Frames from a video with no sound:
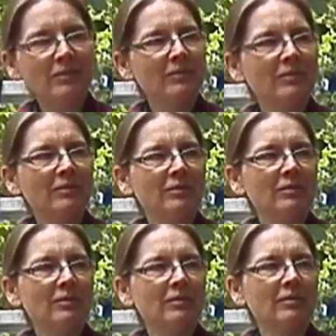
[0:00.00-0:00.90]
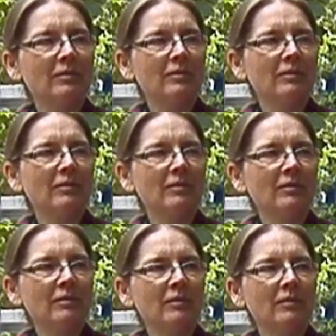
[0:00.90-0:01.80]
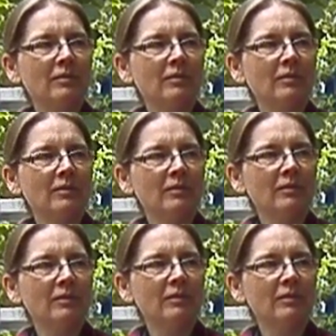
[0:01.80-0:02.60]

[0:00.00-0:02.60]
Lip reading: No words are spoken by the person on screen.